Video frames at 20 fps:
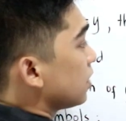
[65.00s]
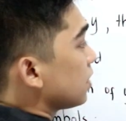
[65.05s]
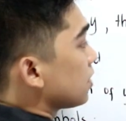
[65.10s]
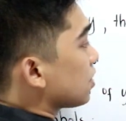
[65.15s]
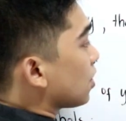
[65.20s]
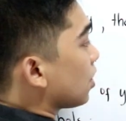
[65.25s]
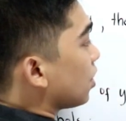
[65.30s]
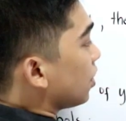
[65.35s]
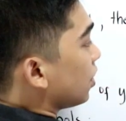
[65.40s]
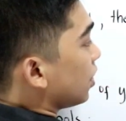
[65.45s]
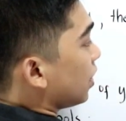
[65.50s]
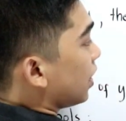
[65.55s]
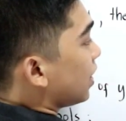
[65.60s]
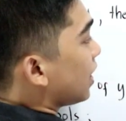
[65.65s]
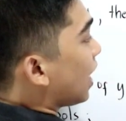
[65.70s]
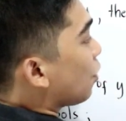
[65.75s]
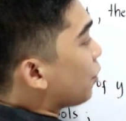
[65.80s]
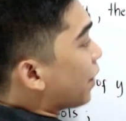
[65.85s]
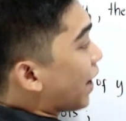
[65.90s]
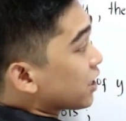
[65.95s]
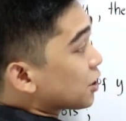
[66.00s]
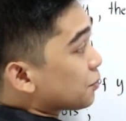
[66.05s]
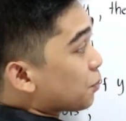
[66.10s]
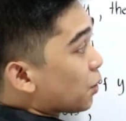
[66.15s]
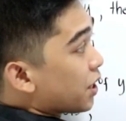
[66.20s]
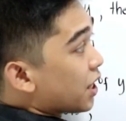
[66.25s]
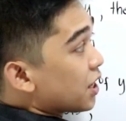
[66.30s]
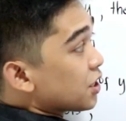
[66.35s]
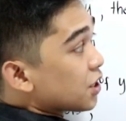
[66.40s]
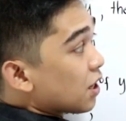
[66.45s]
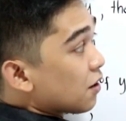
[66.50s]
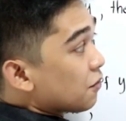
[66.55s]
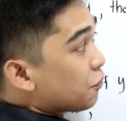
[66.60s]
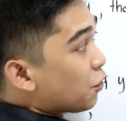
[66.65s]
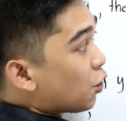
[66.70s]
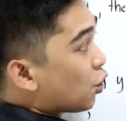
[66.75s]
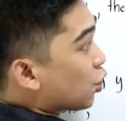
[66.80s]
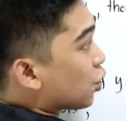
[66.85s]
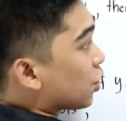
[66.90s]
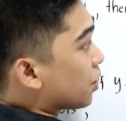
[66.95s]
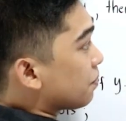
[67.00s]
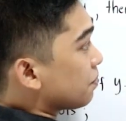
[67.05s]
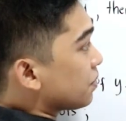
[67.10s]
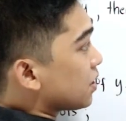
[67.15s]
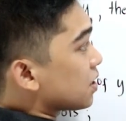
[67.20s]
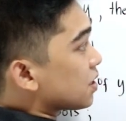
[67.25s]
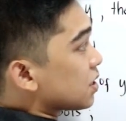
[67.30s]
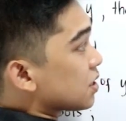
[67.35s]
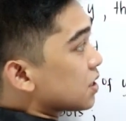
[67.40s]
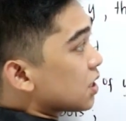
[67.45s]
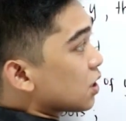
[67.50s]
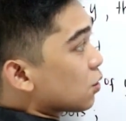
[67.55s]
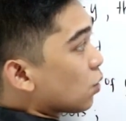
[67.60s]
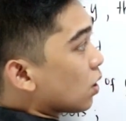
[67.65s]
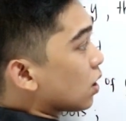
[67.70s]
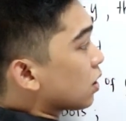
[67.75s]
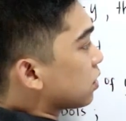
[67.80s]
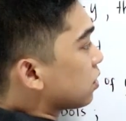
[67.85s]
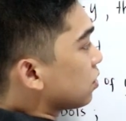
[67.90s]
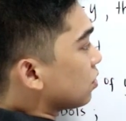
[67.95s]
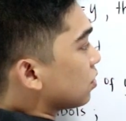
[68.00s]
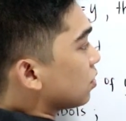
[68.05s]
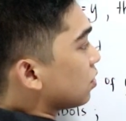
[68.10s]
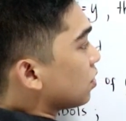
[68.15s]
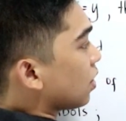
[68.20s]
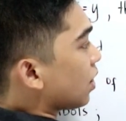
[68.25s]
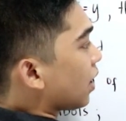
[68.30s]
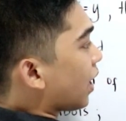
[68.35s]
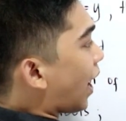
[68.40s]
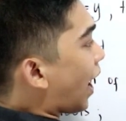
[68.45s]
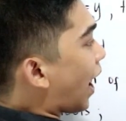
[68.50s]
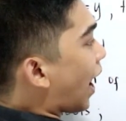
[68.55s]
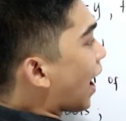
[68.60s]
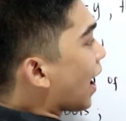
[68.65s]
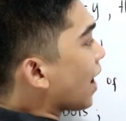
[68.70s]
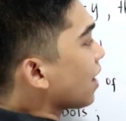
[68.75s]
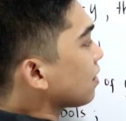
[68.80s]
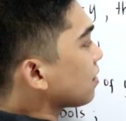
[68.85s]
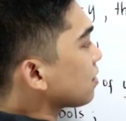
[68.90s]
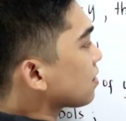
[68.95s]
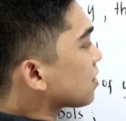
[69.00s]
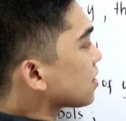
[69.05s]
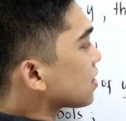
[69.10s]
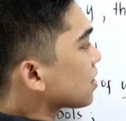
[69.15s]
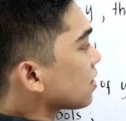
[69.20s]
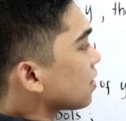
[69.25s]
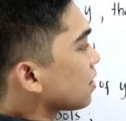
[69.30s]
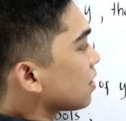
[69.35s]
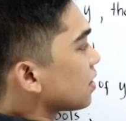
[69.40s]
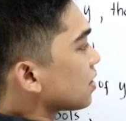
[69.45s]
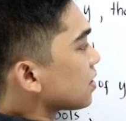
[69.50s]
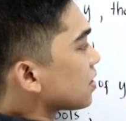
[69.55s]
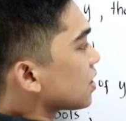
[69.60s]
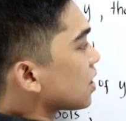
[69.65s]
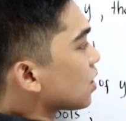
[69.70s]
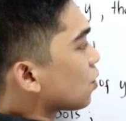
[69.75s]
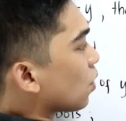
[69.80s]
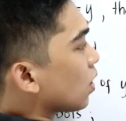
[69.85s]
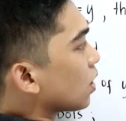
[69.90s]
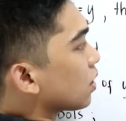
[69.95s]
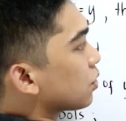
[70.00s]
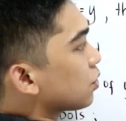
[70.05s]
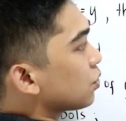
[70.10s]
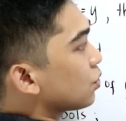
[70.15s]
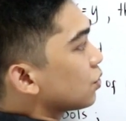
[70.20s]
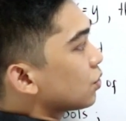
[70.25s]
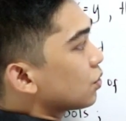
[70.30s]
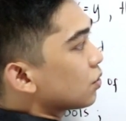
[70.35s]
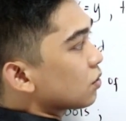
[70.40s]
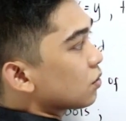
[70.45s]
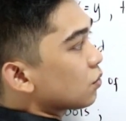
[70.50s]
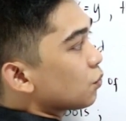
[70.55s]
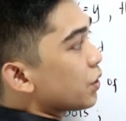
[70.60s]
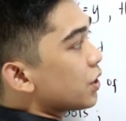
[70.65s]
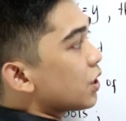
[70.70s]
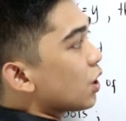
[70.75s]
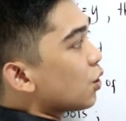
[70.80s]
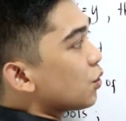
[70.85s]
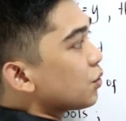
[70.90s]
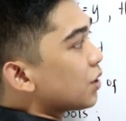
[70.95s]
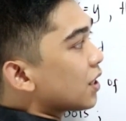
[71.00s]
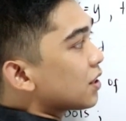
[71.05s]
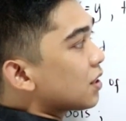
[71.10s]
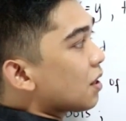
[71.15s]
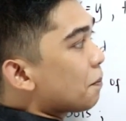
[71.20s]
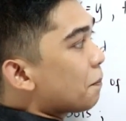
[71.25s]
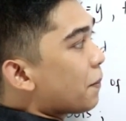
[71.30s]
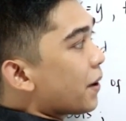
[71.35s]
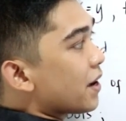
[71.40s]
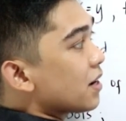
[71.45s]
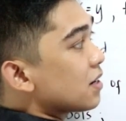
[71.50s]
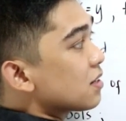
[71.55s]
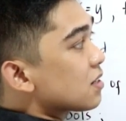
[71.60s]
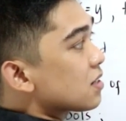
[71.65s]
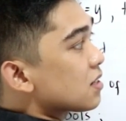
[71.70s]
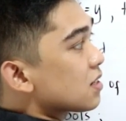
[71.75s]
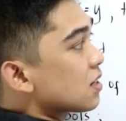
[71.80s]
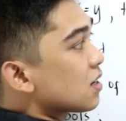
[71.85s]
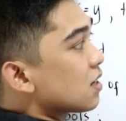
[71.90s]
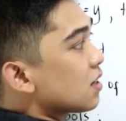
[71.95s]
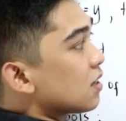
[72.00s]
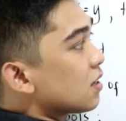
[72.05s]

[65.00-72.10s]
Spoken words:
So in our exponential form, this is equal to x is equal to, we know that the base